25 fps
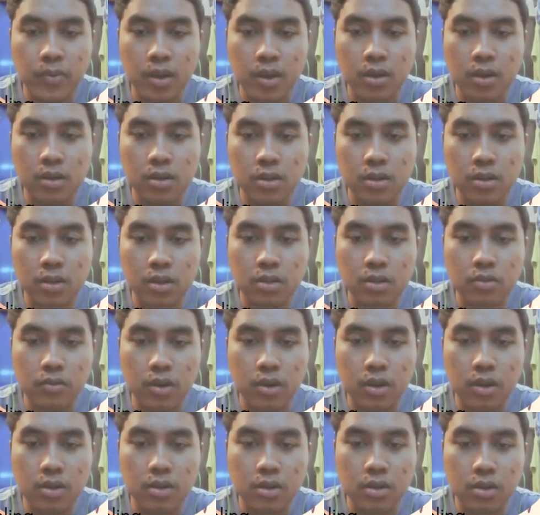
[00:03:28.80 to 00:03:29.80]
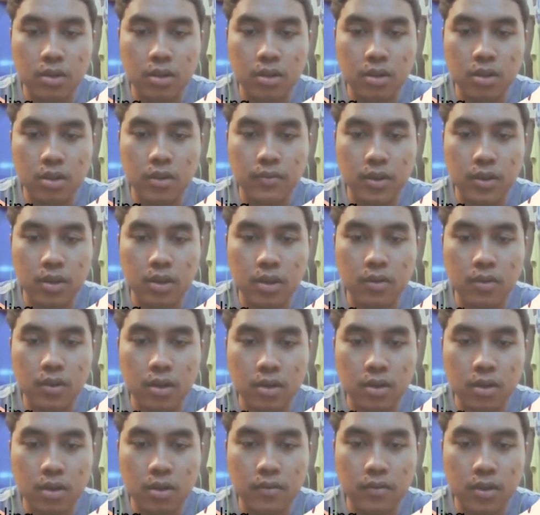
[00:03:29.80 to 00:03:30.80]
Third is wireless connectivity.
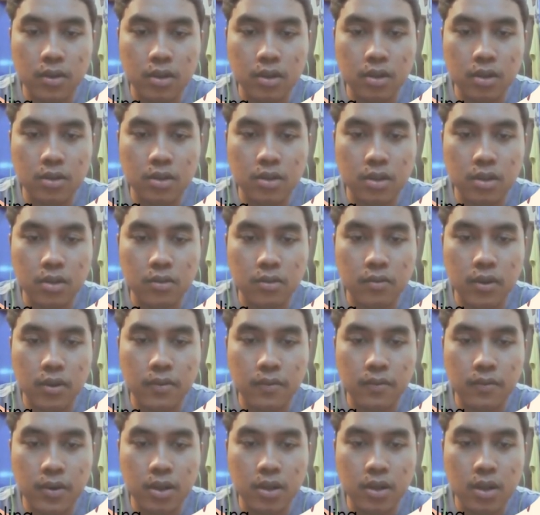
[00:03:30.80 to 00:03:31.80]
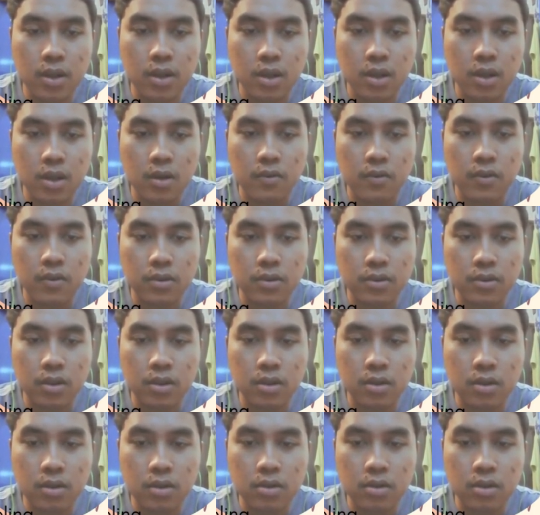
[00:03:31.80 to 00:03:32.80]
Wireless connectivity such as Wi-Fi will
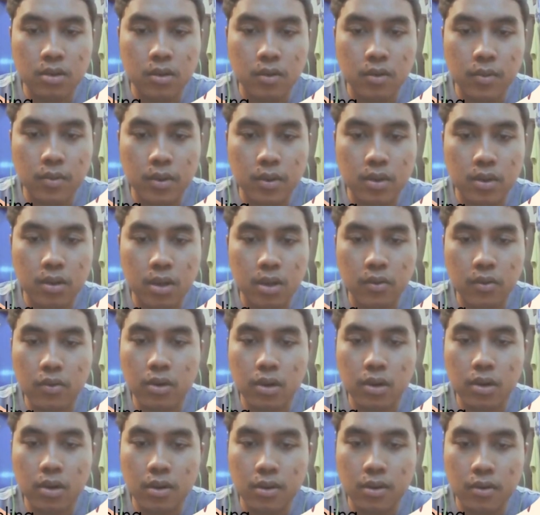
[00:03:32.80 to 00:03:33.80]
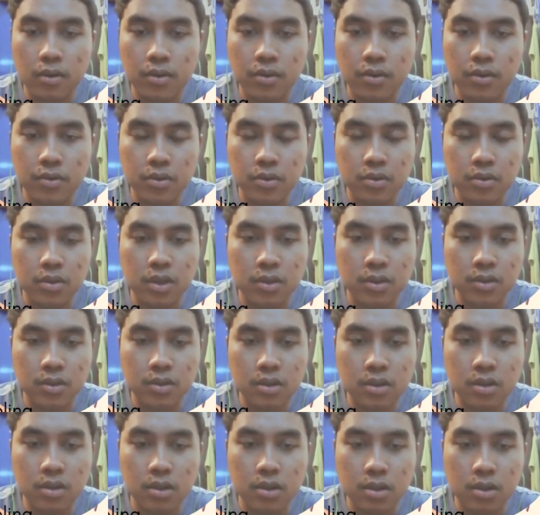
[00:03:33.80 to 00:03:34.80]
extend the reach of computer network, allowing users to access
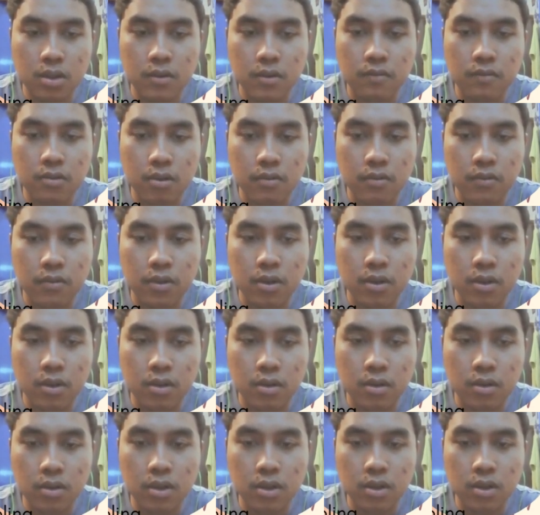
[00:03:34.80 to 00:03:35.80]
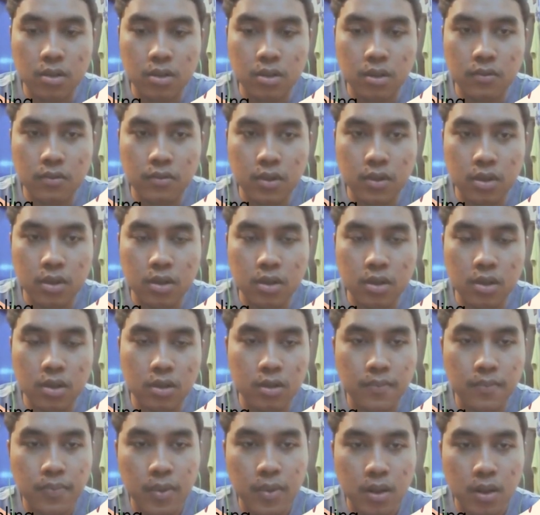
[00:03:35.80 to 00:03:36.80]
the internet from various locations within
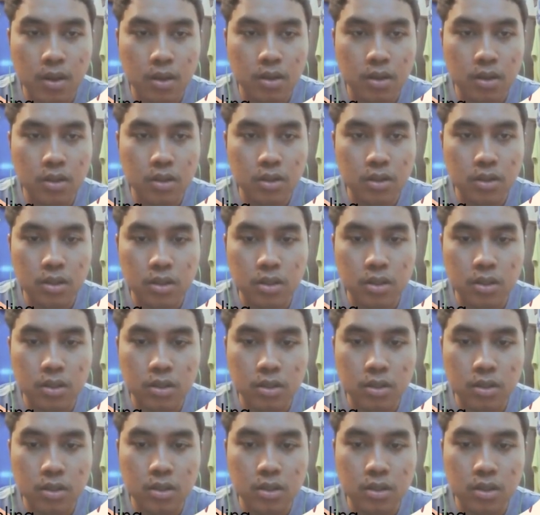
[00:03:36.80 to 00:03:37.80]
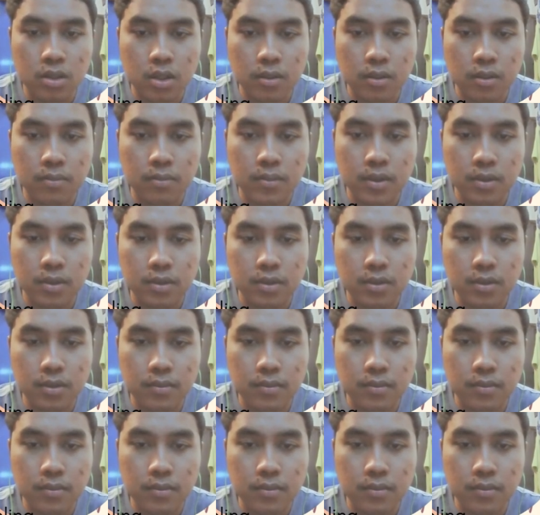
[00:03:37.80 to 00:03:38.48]
the campus.